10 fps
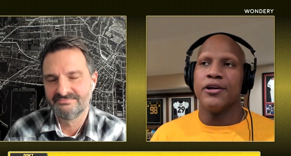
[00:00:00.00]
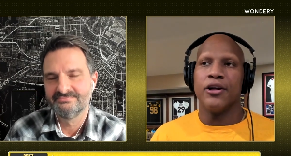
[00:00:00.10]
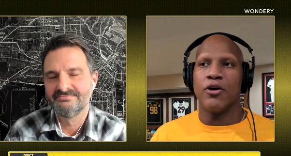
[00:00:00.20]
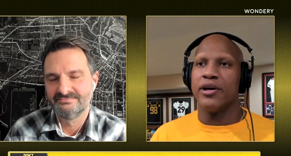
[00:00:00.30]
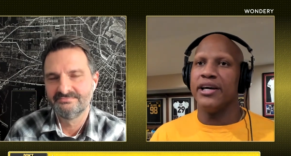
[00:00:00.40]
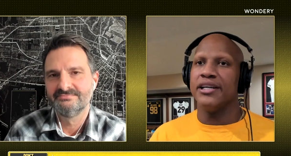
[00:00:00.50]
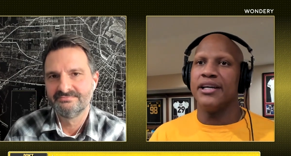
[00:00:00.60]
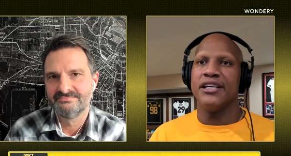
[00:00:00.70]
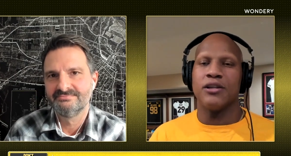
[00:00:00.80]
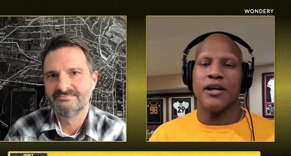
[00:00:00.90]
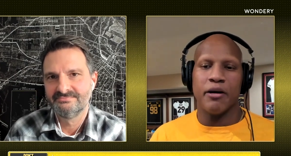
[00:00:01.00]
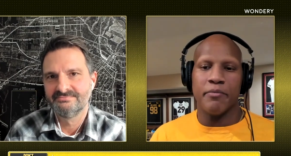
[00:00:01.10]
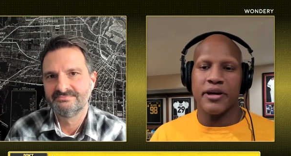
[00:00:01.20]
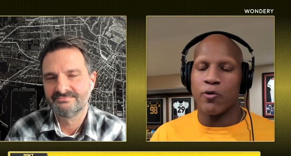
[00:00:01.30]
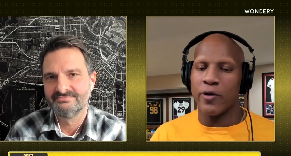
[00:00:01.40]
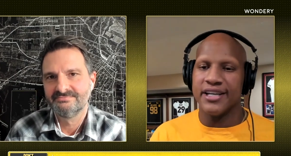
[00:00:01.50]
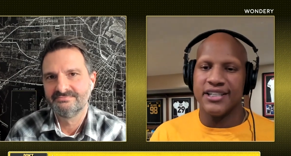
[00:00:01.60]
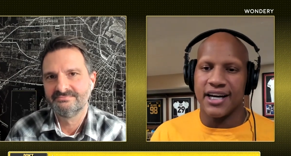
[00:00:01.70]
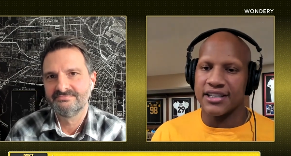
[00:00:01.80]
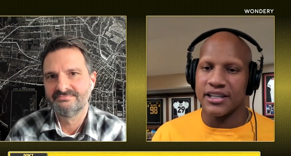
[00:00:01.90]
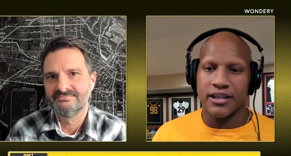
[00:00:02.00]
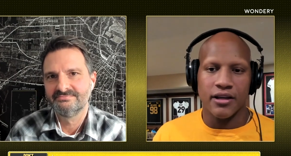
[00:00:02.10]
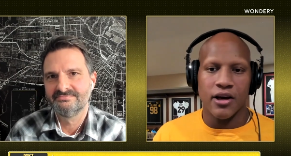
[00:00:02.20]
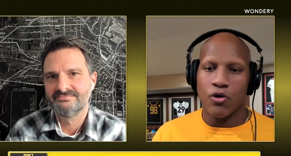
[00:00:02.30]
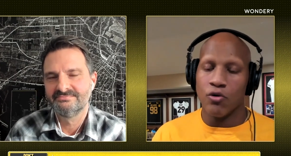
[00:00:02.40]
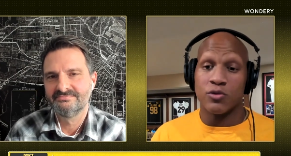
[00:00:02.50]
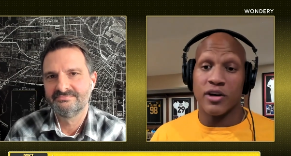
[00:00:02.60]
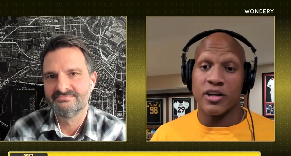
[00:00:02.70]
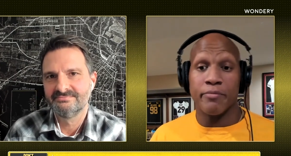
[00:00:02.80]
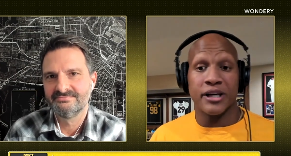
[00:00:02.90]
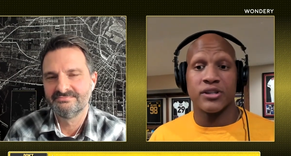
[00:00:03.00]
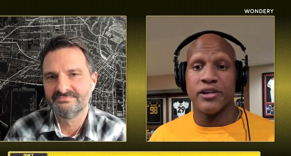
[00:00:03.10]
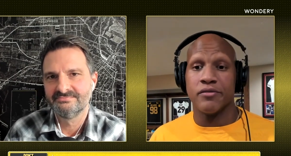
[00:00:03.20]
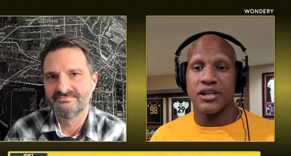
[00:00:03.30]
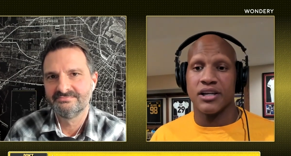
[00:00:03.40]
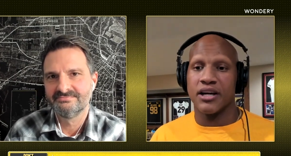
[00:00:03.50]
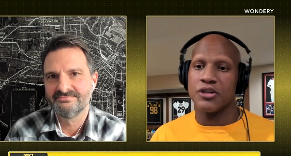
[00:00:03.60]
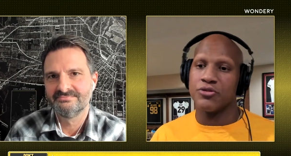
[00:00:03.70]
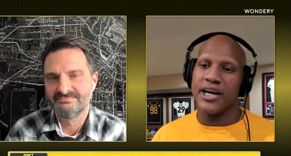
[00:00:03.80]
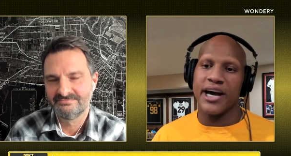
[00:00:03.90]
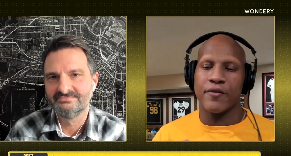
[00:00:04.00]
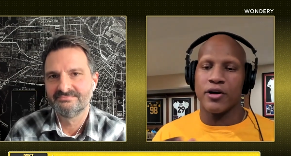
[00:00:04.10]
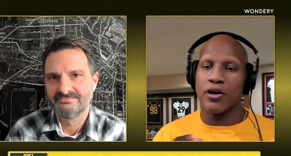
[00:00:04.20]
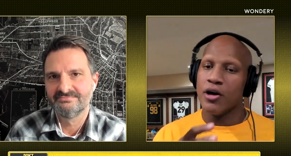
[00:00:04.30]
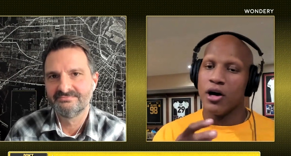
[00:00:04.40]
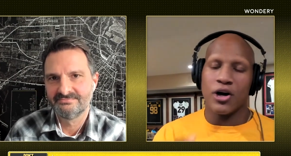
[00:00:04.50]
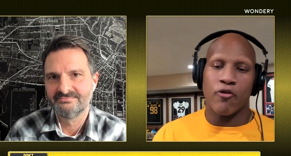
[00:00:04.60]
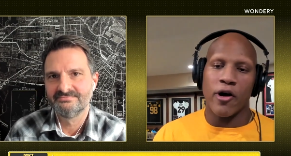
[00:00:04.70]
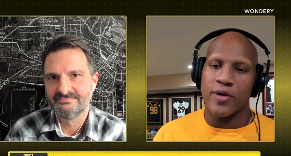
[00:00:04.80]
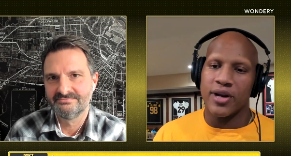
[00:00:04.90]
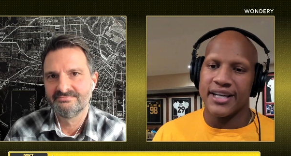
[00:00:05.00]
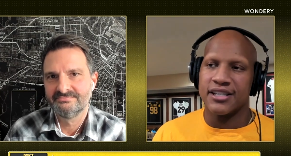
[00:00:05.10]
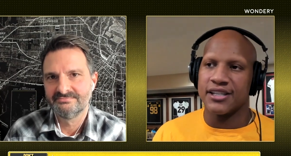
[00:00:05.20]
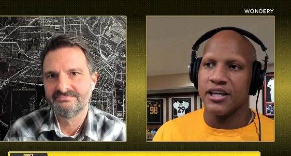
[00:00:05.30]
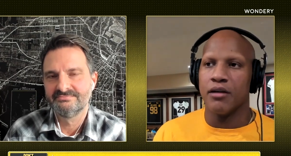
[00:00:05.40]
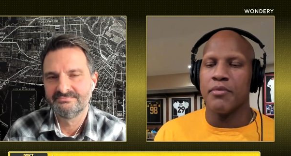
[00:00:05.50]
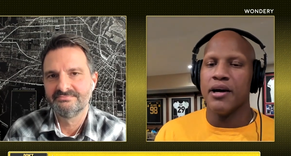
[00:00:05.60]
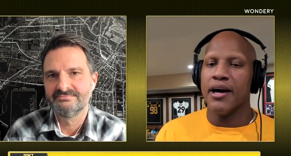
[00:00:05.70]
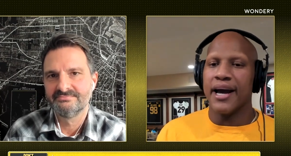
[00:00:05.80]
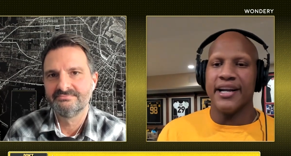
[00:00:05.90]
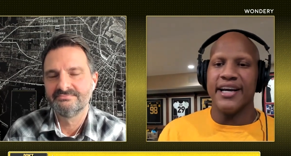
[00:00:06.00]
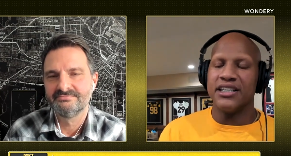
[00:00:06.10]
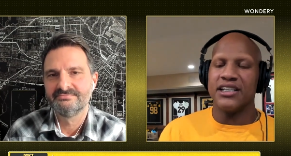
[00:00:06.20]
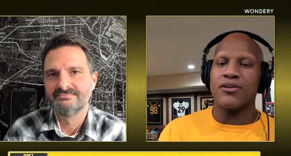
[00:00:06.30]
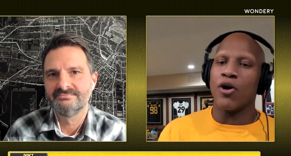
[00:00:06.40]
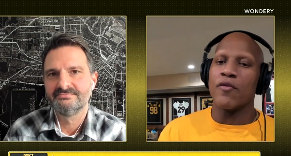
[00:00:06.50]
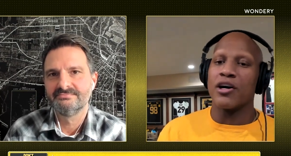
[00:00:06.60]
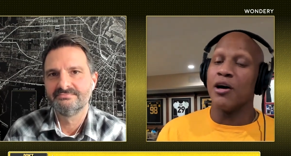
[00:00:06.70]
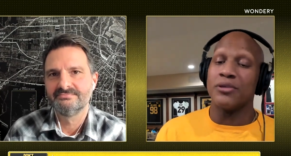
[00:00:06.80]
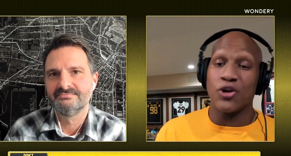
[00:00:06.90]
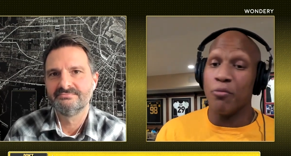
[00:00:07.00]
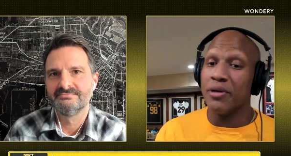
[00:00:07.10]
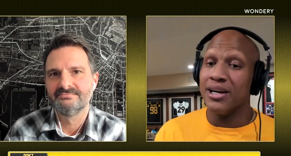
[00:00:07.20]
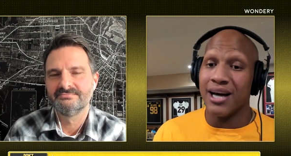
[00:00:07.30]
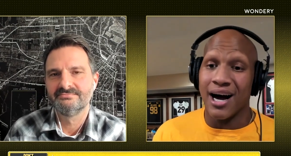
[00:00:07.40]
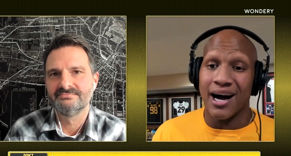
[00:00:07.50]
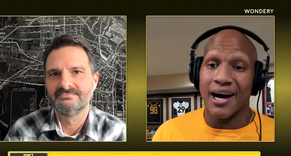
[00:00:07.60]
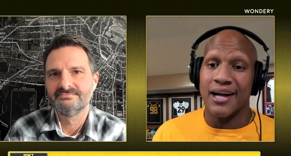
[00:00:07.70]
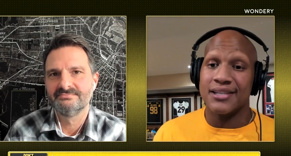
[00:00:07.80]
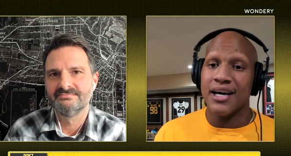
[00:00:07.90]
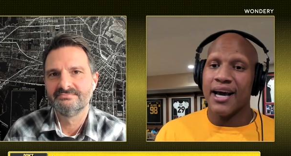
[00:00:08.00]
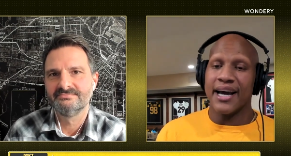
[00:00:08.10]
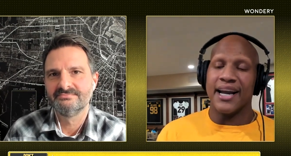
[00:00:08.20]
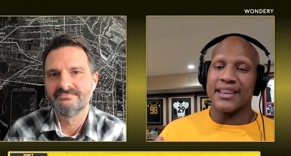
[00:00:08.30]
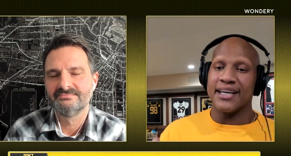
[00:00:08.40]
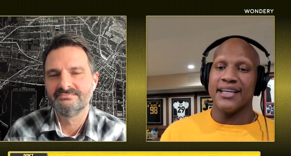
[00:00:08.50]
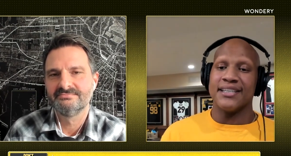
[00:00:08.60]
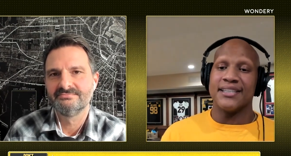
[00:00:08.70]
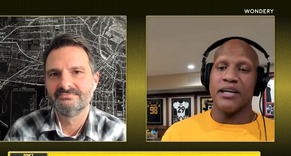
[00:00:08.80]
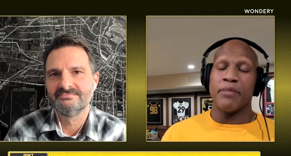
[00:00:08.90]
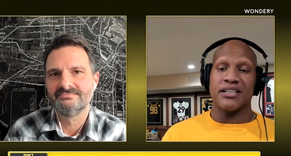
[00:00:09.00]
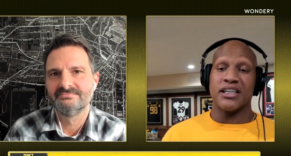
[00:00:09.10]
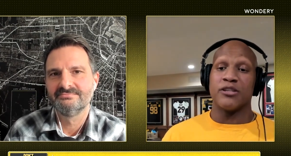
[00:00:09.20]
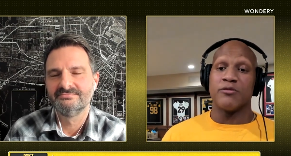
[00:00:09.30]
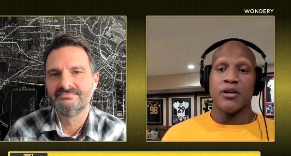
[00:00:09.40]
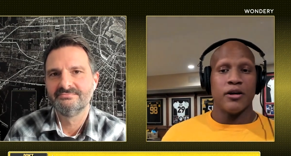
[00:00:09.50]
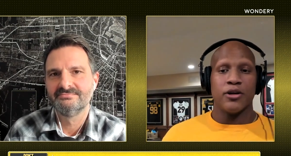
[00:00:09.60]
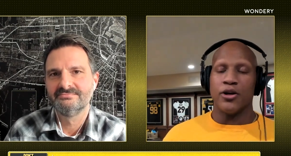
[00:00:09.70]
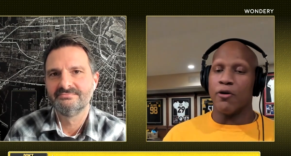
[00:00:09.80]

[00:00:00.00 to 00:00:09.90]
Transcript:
Speaker 1: You know, he's him and Quentin Johnson, who is one of the best receivers in the country. They have a great relationship, and he just overcome so many odds. And I think this team had just, you